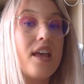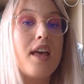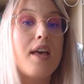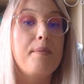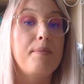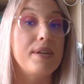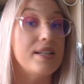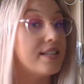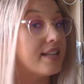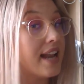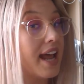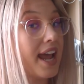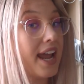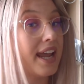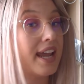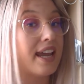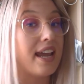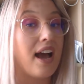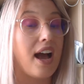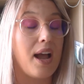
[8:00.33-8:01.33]
But
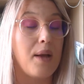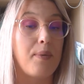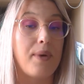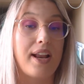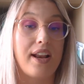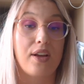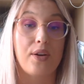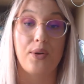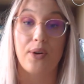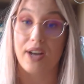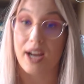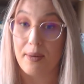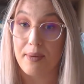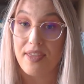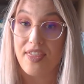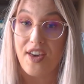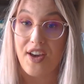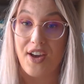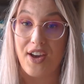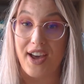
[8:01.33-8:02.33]
today I went and caught up
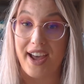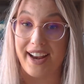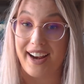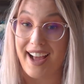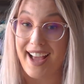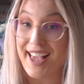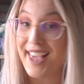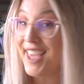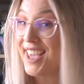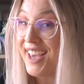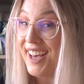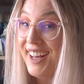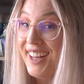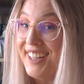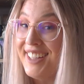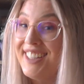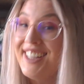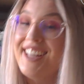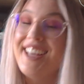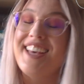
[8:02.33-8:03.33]
with her at
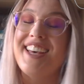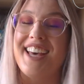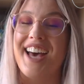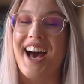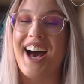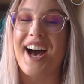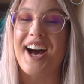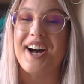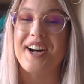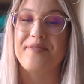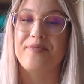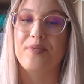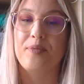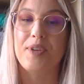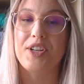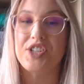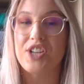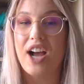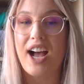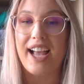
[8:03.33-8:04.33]
IKEA,
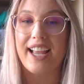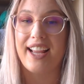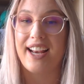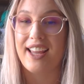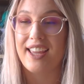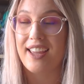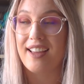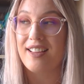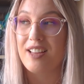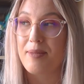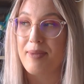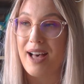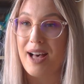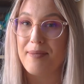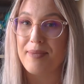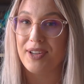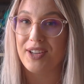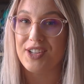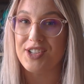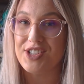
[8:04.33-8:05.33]
which I get a giggle about
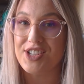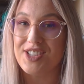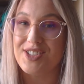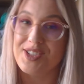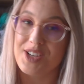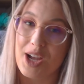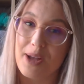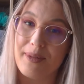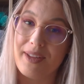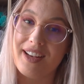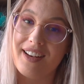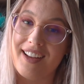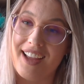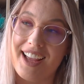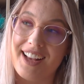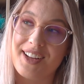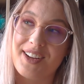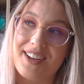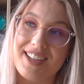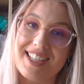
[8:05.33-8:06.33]
because she's German
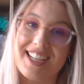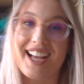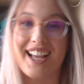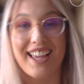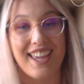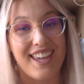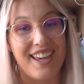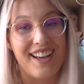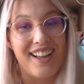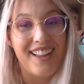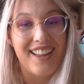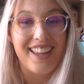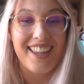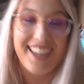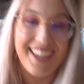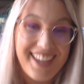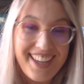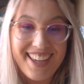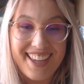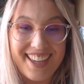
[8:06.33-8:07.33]
and going to IKEA,
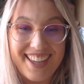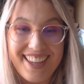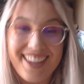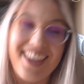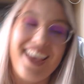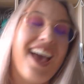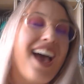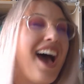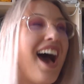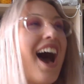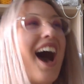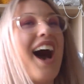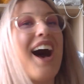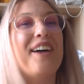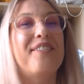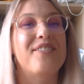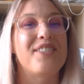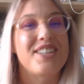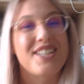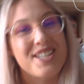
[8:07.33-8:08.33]

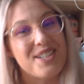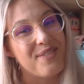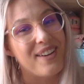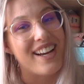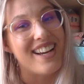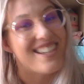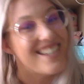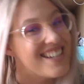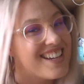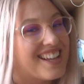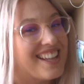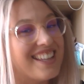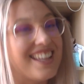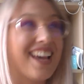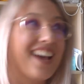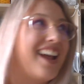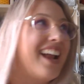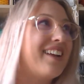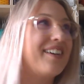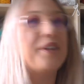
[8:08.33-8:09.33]
which is Swedish.
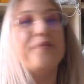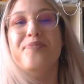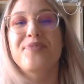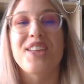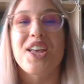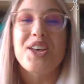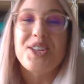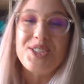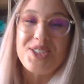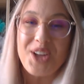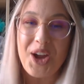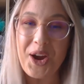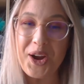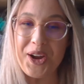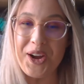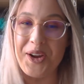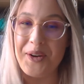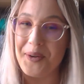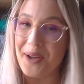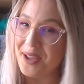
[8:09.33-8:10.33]
Yeah, anyway. So
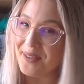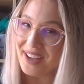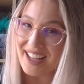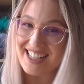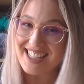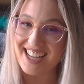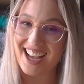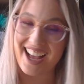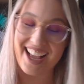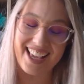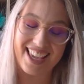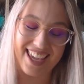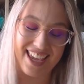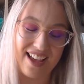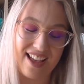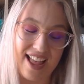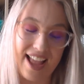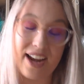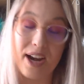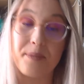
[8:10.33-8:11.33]
we went to
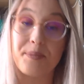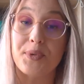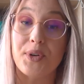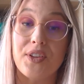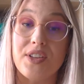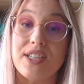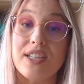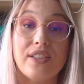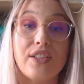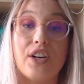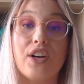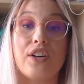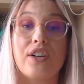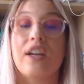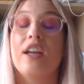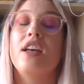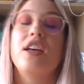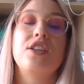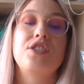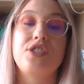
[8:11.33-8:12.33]
IKEA and I brought this
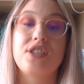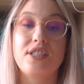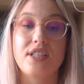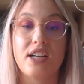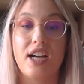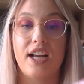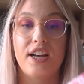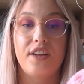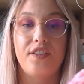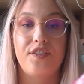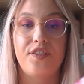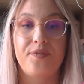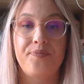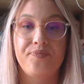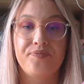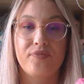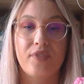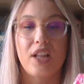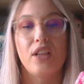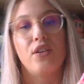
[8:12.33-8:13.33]
along just to kind of,
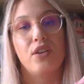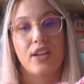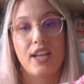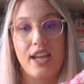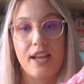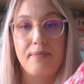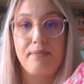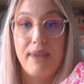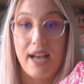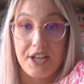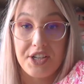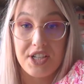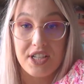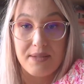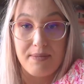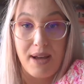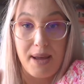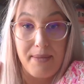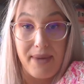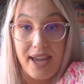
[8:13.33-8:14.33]
look, it matches
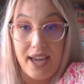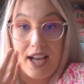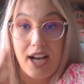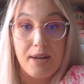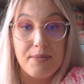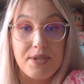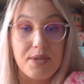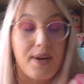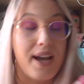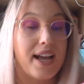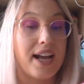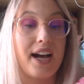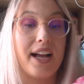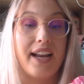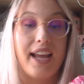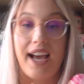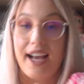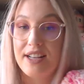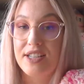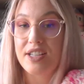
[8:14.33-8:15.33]
my makeup, so I kind
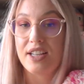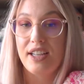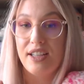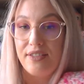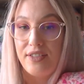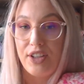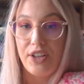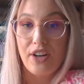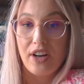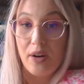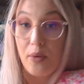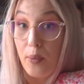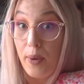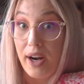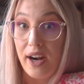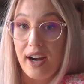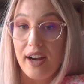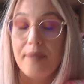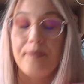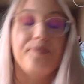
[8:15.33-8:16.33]
of had to,
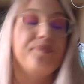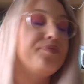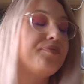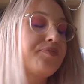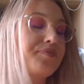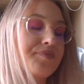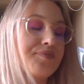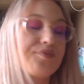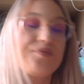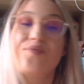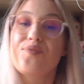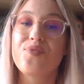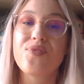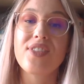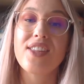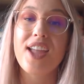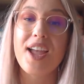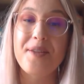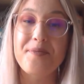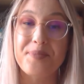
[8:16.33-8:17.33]
wear it
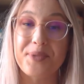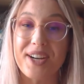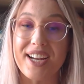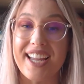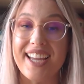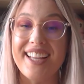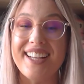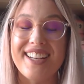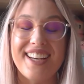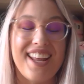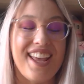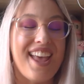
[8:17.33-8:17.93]
and bring it.